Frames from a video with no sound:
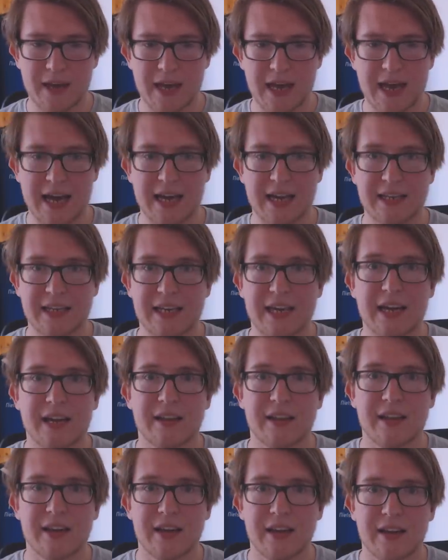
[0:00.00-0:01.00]
And yeah,
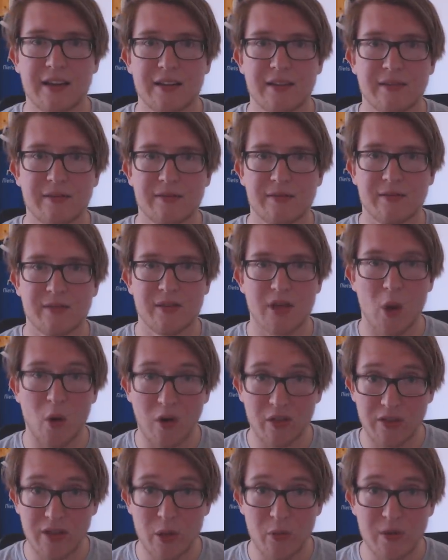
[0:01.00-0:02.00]

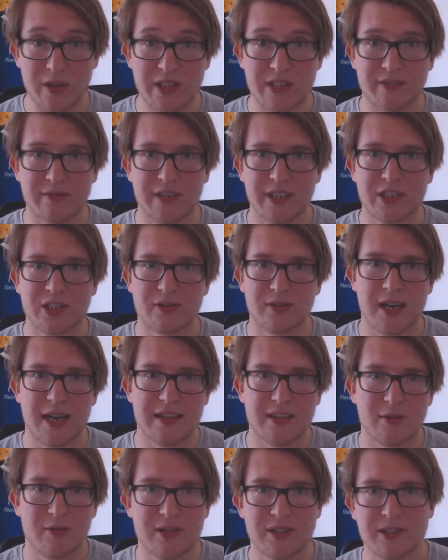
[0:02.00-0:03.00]
the recent victory
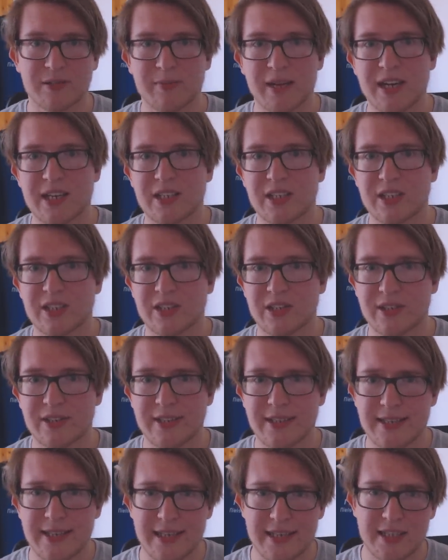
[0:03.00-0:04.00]
at the recent major is
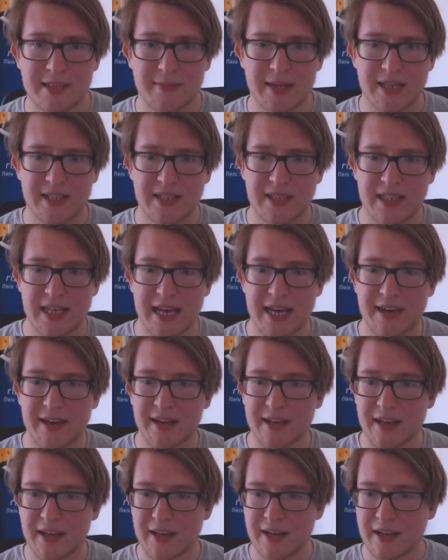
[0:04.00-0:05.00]
just a testament to that.
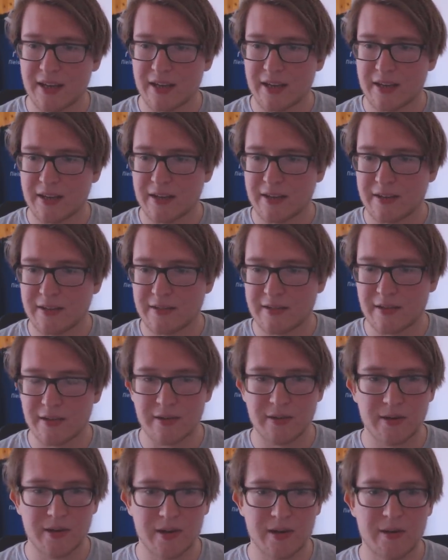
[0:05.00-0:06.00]

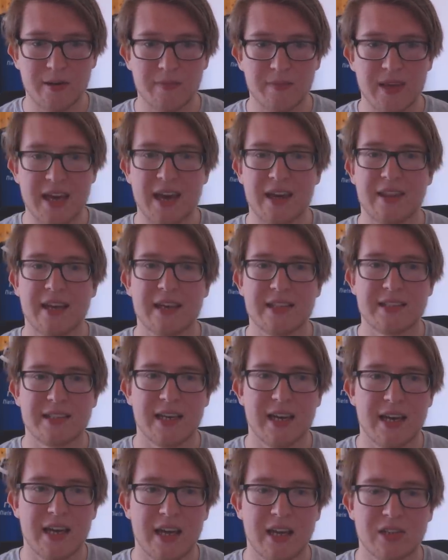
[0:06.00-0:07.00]
So yeah, that's
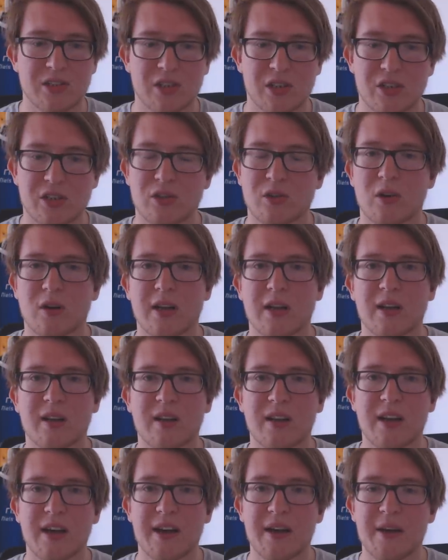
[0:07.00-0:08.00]
a short
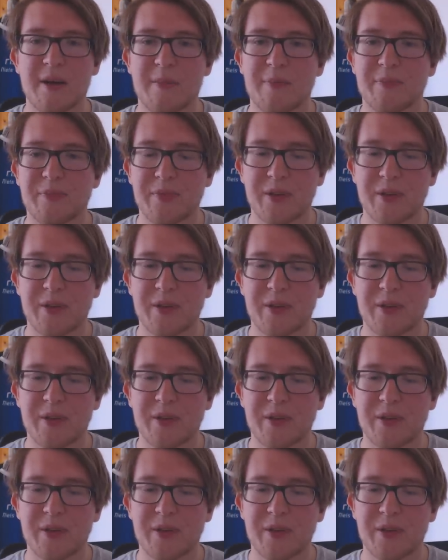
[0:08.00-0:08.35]
little